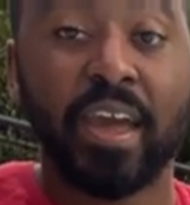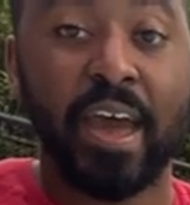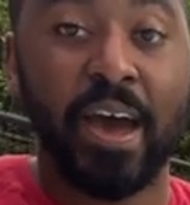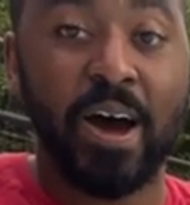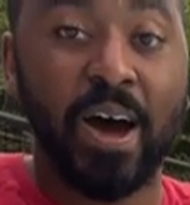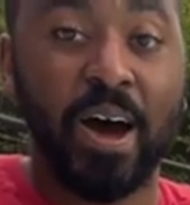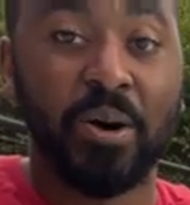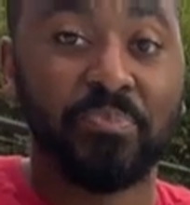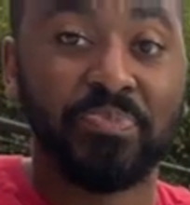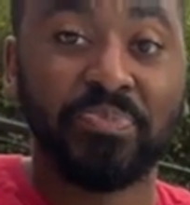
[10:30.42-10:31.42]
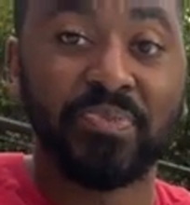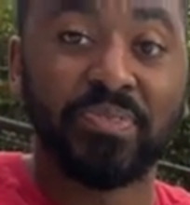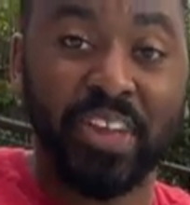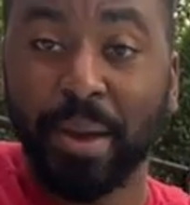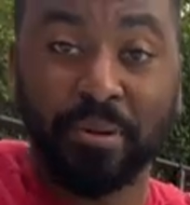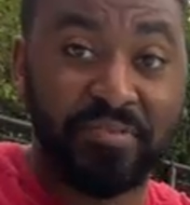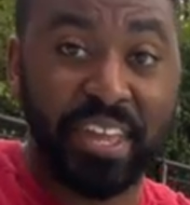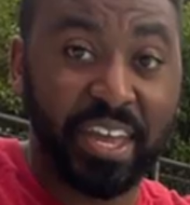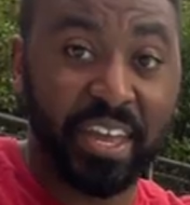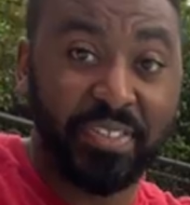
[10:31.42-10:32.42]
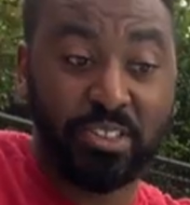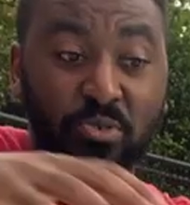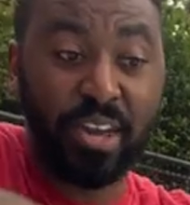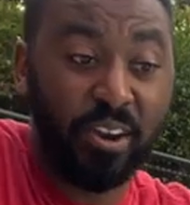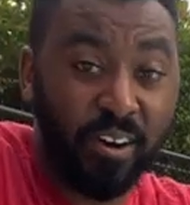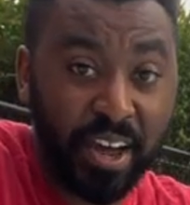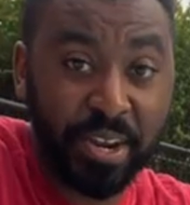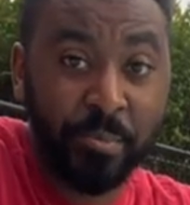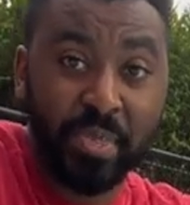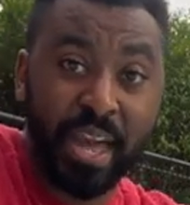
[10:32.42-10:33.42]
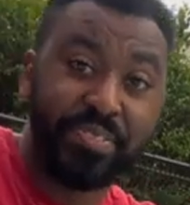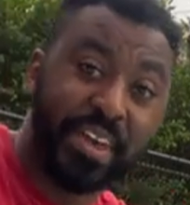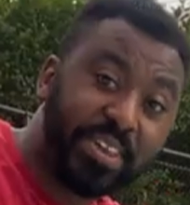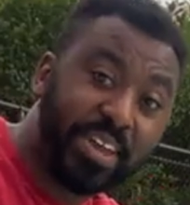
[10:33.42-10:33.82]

um, type of thing. And then you get on and then